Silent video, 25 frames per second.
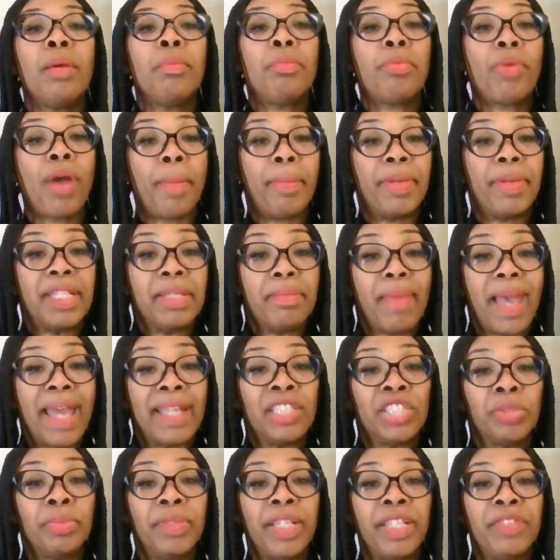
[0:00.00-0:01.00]
Property
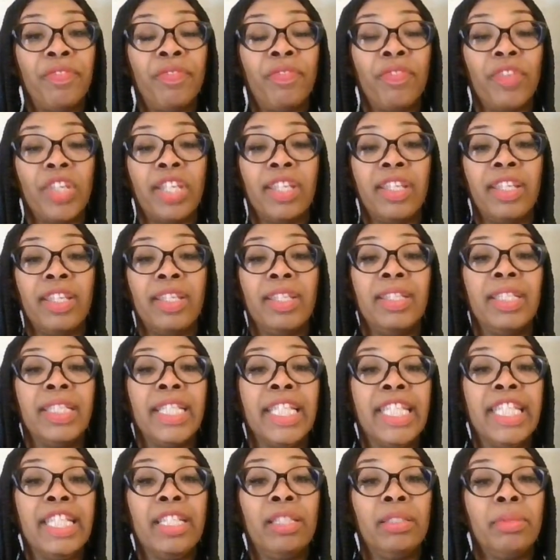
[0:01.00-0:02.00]
management fee on
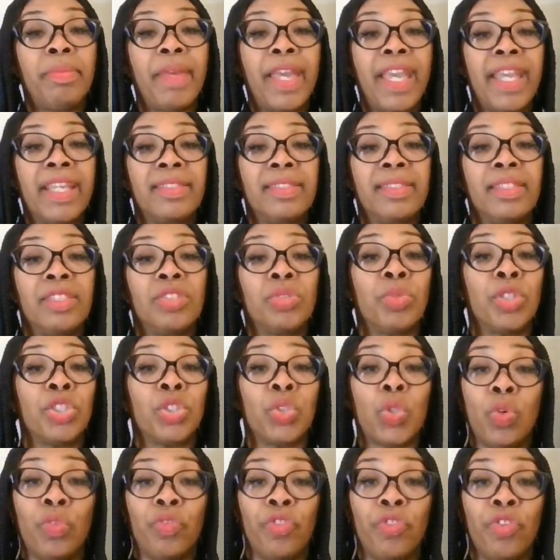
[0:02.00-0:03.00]
a yearly basis
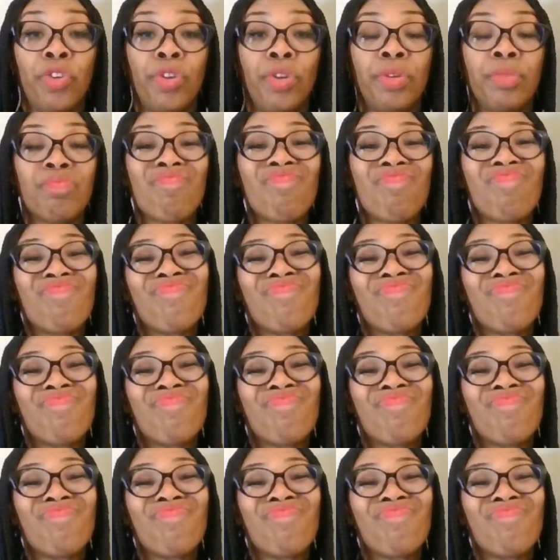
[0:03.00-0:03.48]
was over